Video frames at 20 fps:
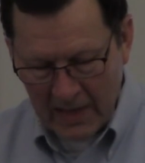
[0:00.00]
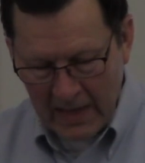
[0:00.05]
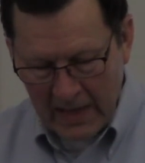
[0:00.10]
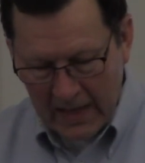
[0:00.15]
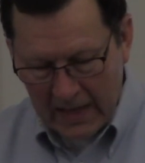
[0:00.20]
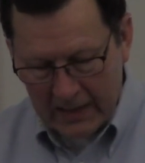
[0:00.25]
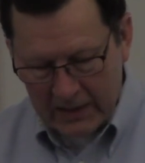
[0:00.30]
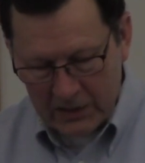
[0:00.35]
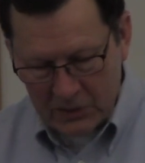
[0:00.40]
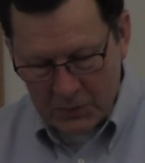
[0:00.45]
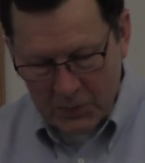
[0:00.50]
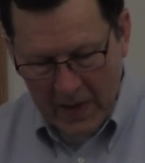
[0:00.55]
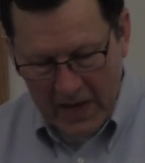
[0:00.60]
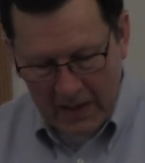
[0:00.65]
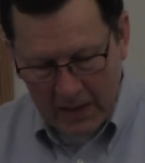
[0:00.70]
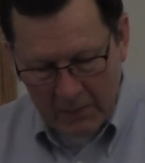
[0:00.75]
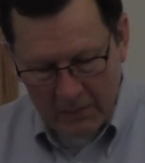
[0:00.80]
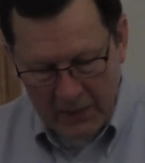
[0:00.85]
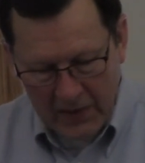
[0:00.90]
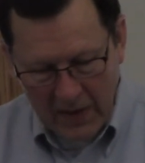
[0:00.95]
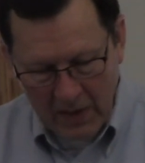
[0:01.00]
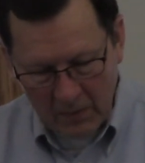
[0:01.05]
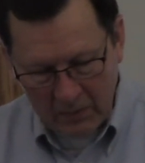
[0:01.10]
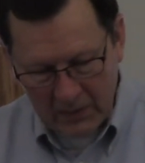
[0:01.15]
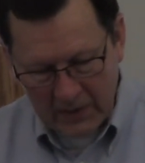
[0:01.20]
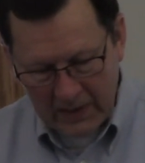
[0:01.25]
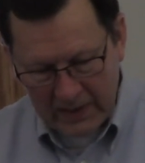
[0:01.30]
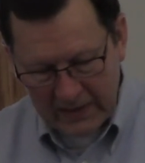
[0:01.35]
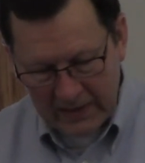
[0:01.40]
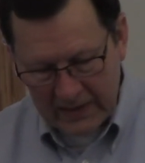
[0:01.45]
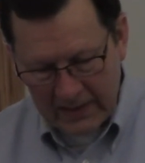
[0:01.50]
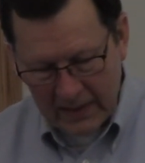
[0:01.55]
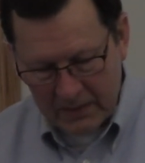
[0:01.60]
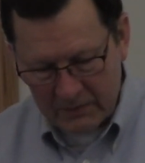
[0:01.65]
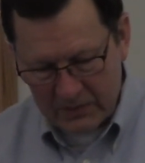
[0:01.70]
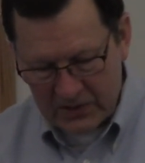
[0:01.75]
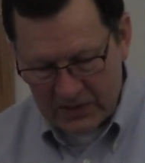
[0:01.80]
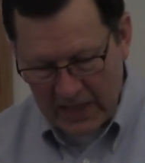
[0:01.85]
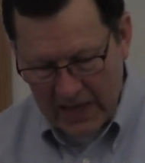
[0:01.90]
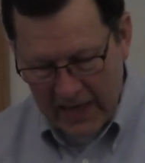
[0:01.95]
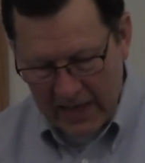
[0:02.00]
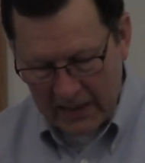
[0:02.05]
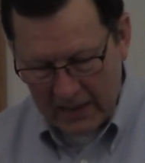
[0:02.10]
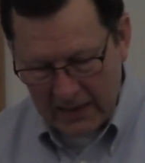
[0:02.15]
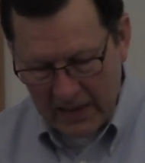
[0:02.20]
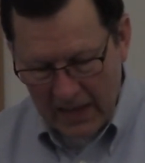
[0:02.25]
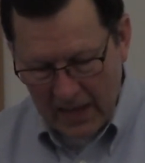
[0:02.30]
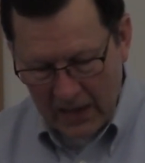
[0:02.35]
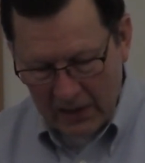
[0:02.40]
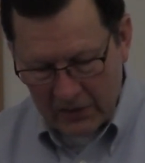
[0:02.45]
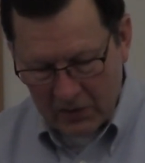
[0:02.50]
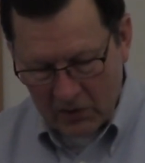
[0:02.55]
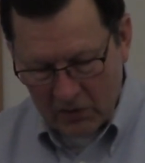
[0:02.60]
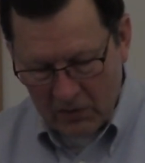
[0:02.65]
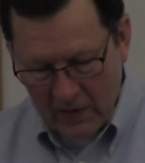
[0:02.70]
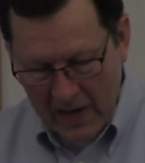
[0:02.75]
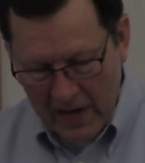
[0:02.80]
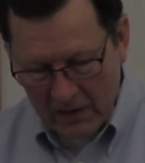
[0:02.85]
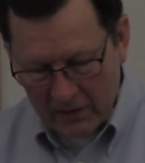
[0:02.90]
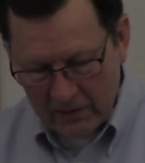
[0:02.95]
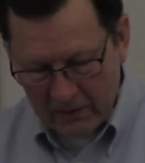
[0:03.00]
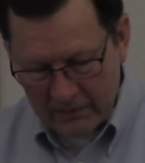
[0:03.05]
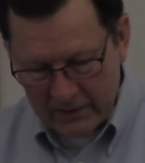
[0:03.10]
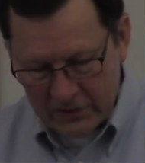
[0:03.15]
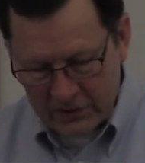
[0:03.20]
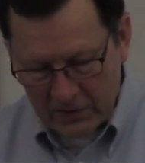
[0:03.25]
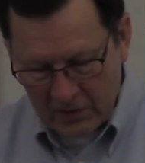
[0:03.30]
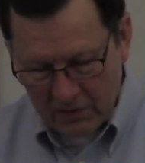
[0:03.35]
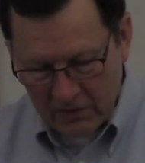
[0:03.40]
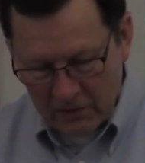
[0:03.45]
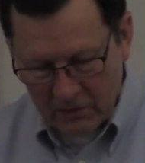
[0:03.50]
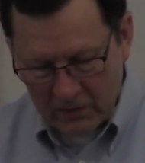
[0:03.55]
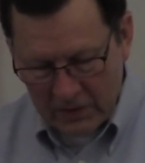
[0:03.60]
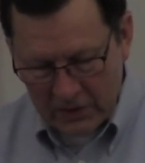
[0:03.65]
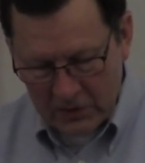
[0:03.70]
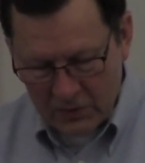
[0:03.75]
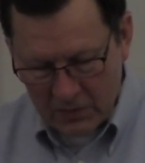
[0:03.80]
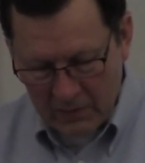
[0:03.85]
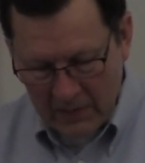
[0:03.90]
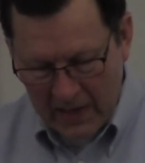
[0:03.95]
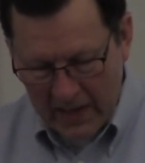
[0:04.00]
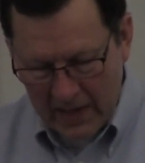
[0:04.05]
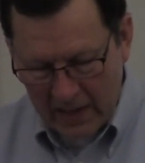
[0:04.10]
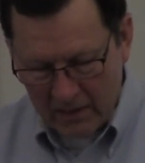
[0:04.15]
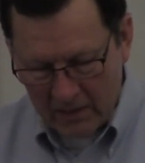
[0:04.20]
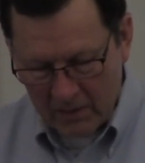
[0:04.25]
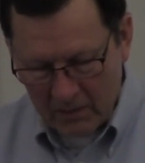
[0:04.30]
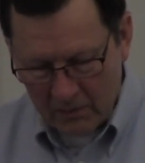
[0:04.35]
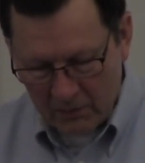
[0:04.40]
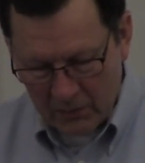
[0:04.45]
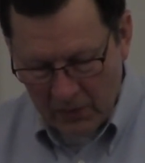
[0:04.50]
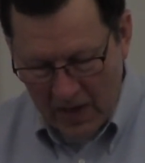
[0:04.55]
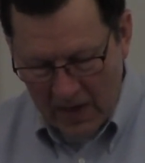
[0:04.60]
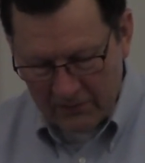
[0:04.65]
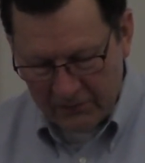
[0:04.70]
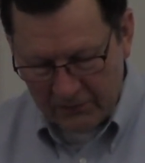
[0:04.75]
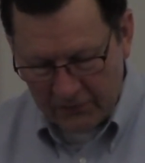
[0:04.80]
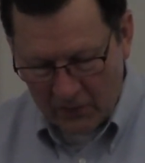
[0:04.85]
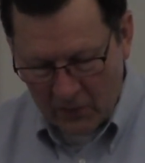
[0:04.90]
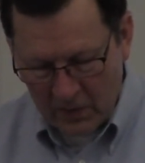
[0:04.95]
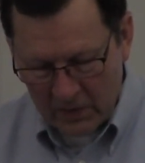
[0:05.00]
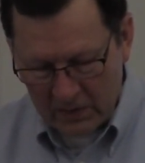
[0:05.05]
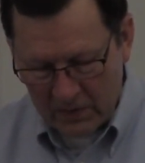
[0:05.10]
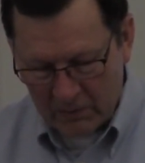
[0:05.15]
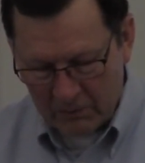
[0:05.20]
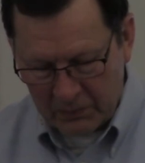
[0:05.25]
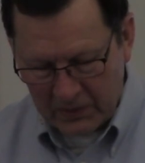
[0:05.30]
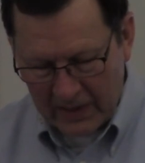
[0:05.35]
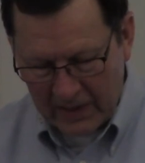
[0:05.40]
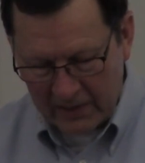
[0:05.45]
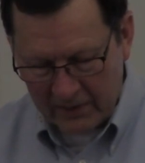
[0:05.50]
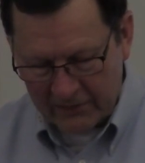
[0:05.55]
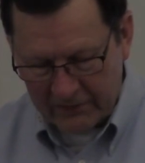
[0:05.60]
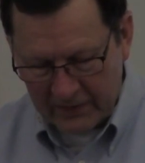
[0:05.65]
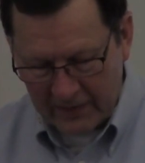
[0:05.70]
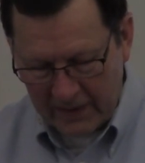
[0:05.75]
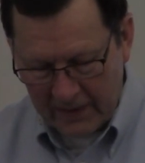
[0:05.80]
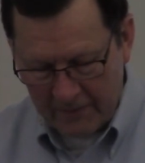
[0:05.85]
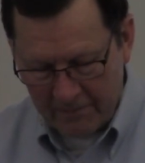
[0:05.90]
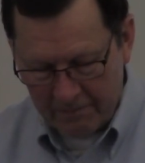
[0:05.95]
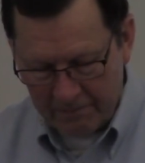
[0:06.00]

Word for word: And he spake a parable unto them, saying, The ground of a certain rich man brought forth plentifully.